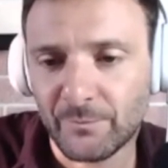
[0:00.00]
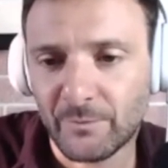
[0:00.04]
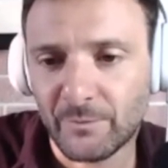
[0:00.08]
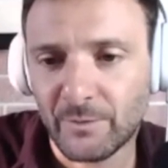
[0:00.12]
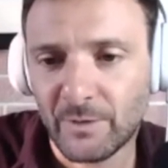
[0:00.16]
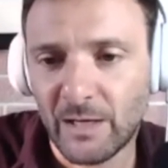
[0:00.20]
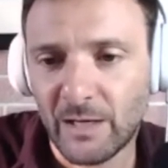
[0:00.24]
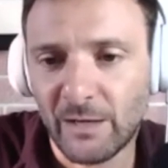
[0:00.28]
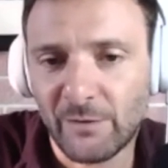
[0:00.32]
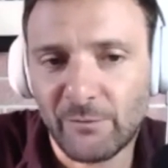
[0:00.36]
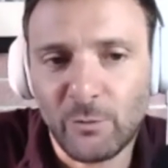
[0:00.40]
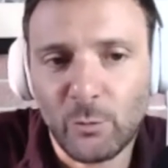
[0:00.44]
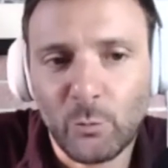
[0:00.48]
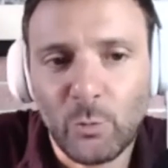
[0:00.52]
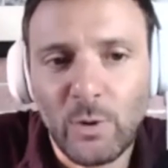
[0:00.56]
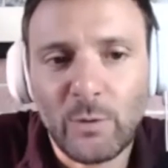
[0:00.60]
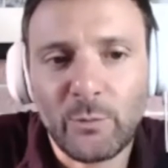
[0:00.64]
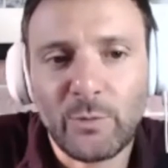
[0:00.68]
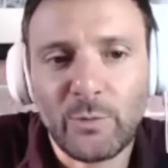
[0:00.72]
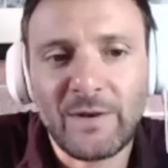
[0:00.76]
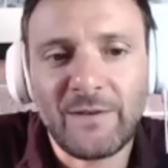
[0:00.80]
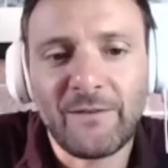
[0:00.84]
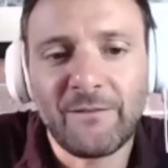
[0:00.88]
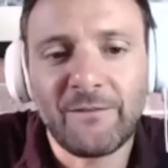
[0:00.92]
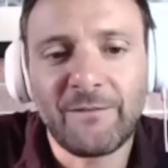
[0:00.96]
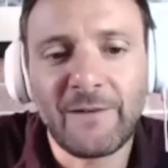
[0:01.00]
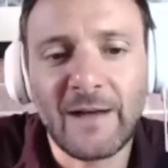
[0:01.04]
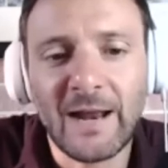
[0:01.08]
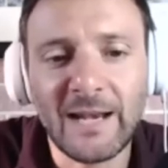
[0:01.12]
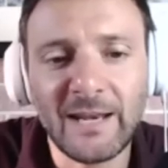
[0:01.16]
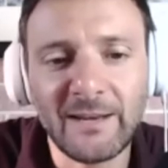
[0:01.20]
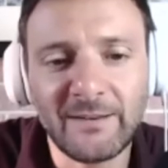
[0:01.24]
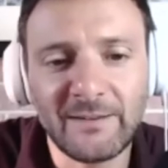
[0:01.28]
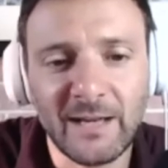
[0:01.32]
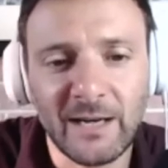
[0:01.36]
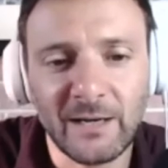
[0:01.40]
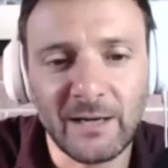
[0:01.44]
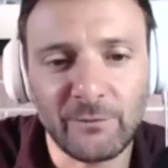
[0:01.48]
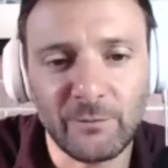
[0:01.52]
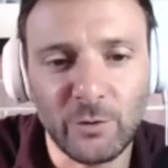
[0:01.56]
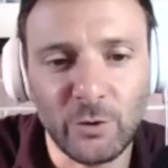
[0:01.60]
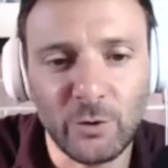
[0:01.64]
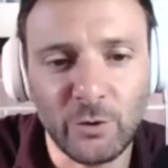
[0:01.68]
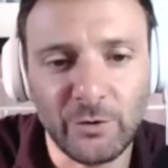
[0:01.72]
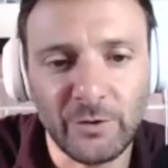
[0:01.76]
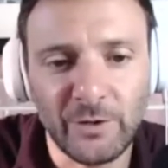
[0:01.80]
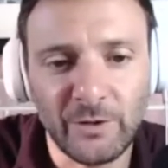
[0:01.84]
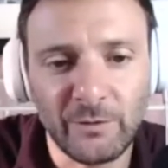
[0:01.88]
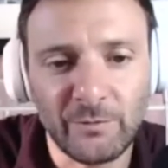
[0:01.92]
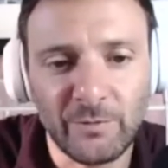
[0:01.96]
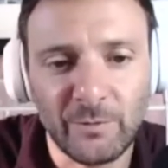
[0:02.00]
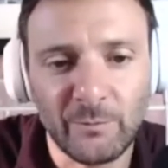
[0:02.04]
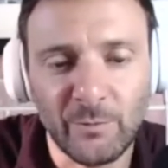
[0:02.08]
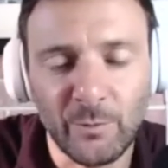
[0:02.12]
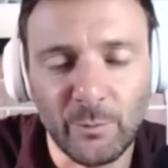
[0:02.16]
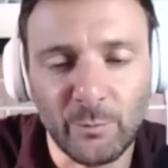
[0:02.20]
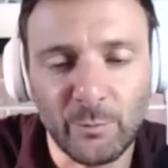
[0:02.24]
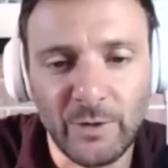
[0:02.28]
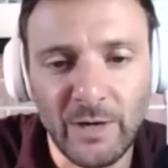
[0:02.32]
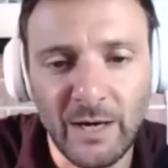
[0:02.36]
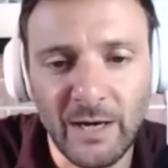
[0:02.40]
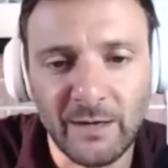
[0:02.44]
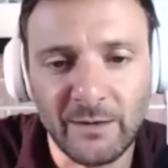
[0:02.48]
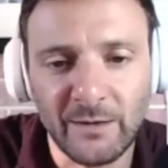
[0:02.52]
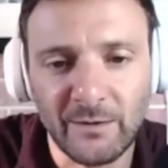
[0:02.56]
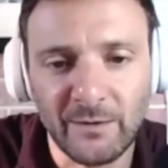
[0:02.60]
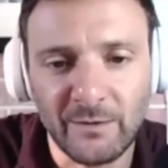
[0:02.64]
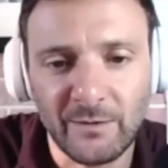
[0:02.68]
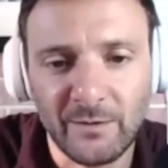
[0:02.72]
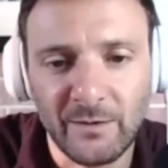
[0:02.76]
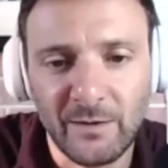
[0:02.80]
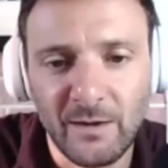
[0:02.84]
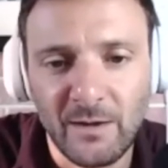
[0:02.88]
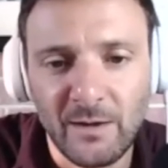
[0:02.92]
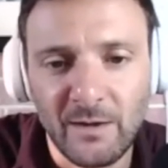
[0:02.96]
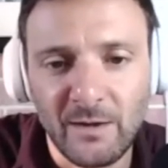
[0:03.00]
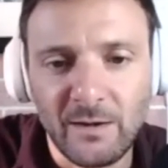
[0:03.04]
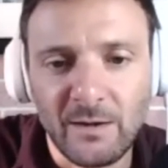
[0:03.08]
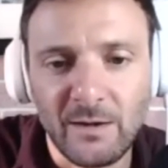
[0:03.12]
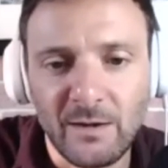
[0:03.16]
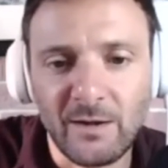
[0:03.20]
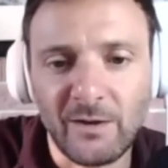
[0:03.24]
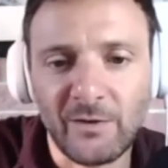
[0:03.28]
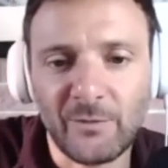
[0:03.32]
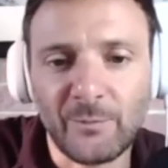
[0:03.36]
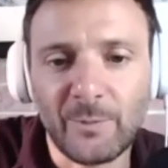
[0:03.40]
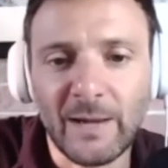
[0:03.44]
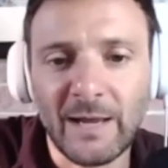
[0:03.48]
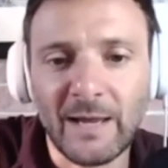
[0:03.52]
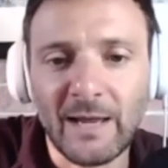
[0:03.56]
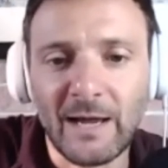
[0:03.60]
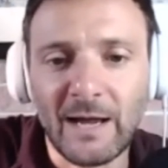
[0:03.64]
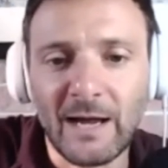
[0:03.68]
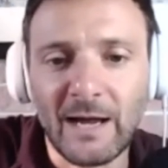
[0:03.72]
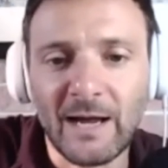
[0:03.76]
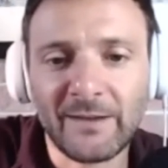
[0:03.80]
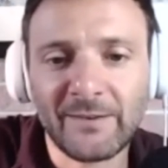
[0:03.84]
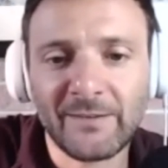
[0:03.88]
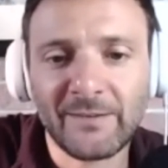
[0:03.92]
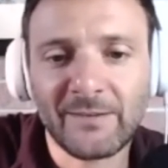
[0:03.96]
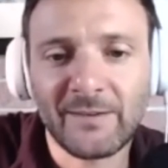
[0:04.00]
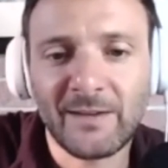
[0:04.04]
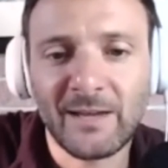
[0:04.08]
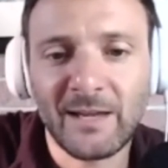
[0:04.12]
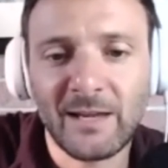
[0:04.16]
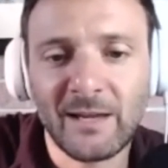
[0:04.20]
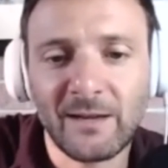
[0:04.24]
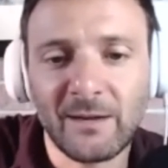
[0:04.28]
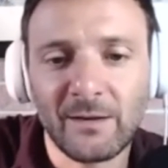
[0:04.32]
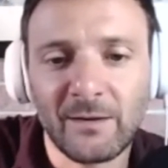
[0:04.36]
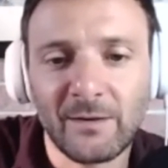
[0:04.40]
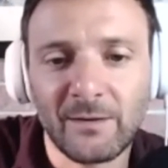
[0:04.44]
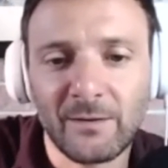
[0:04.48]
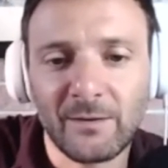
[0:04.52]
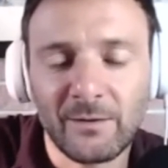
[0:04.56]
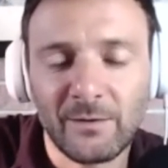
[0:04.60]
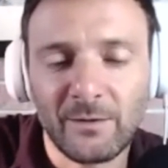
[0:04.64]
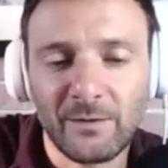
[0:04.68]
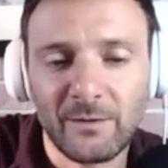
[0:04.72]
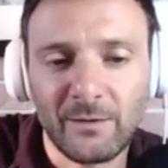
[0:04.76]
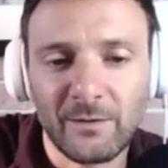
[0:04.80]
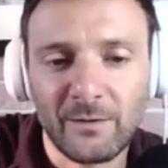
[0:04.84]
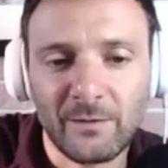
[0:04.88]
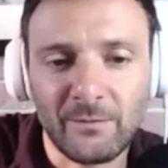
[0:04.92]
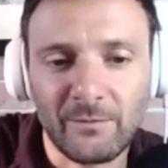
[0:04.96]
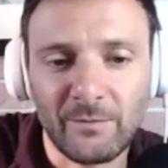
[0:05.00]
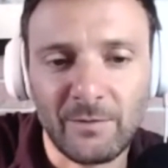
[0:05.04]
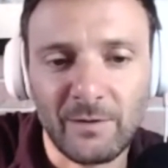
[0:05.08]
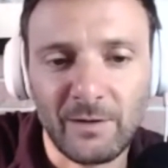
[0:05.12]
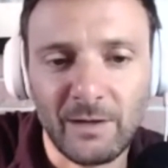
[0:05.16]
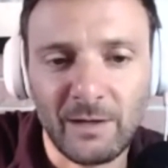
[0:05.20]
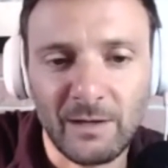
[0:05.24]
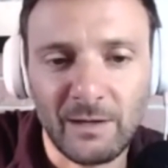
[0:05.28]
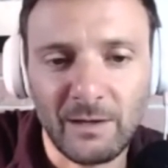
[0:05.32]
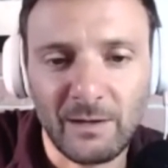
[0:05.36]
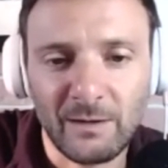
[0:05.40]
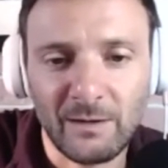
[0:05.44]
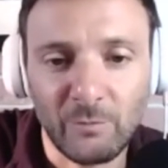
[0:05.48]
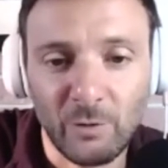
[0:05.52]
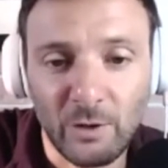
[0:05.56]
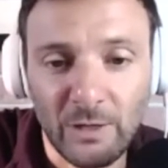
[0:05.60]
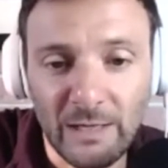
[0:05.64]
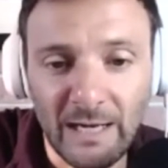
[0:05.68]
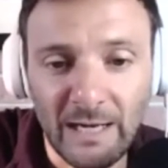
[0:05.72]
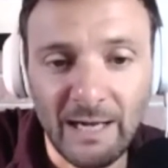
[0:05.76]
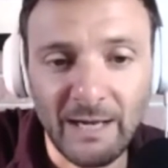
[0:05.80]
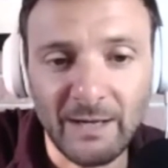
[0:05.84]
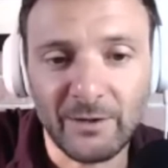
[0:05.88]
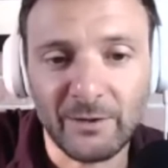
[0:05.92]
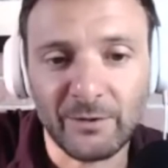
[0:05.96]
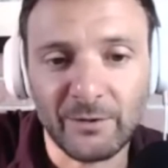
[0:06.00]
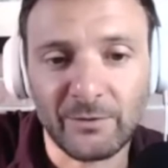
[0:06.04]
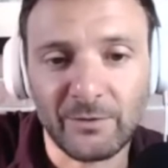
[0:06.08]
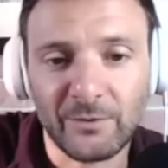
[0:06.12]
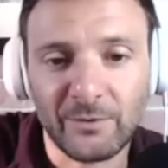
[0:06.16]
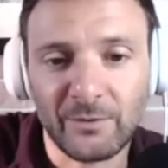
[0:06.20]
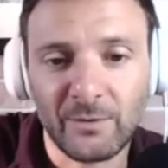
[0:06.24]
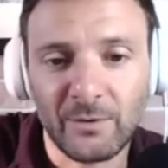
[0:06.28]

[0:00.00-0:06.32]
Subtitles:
And the way we invalidate the learning from the brain is by asking the client,